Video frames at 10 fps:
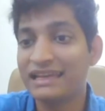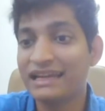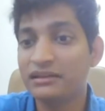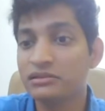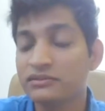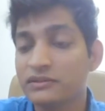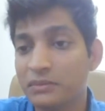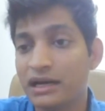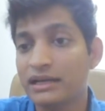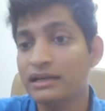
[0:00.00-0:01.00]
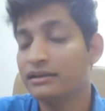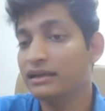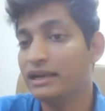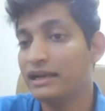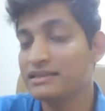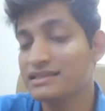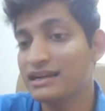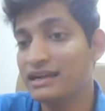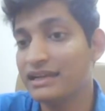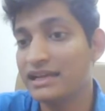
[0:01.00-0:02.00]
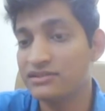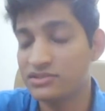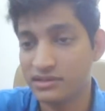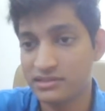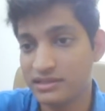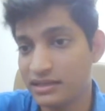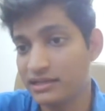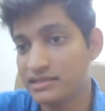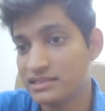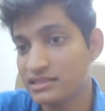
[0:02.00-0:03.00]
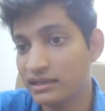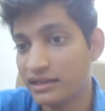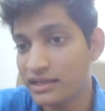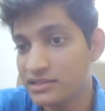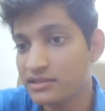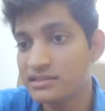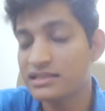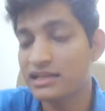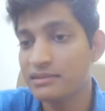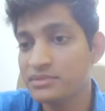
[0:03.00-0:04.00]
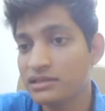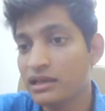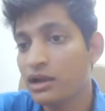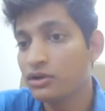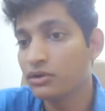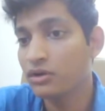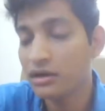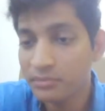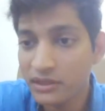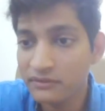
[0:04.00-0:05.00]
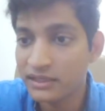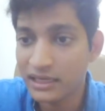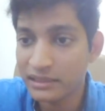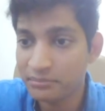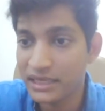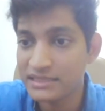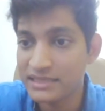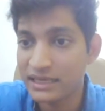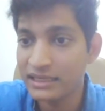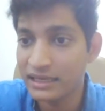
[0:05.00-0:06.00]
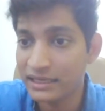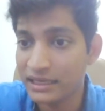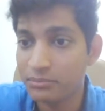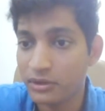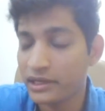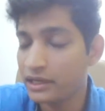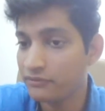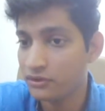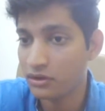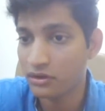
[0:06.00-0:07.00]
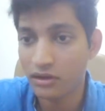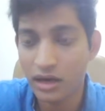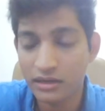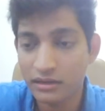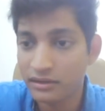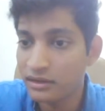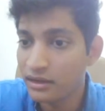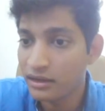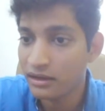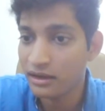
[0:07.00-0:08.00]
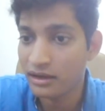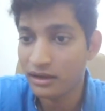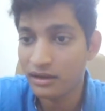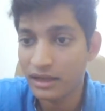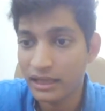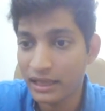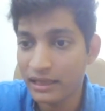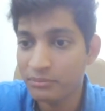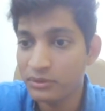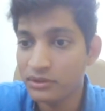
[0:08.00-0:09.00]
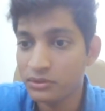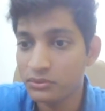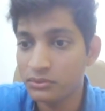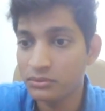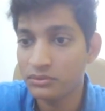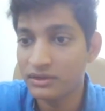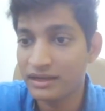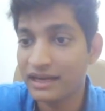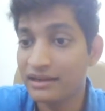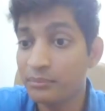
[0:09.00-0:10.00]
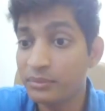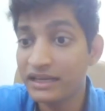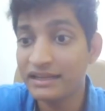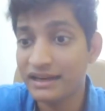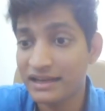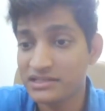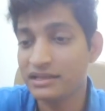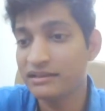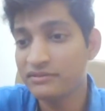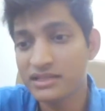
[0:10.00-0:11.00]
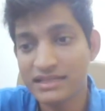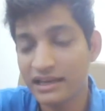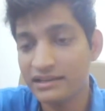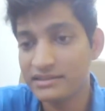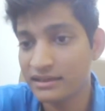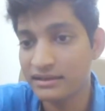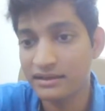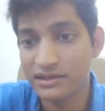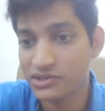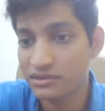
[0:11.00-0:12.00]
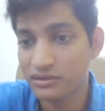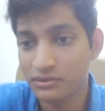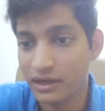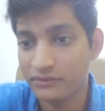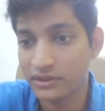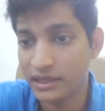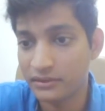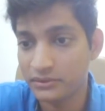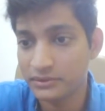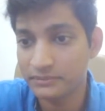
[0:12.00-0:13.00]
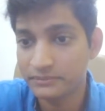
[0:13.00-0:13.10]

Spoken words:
get out of the market. It is dangerous. It is treacherous times to not be of the right mindset at any point. If you're not able to trade completely rationally, even the slightest inclination, you have to get out.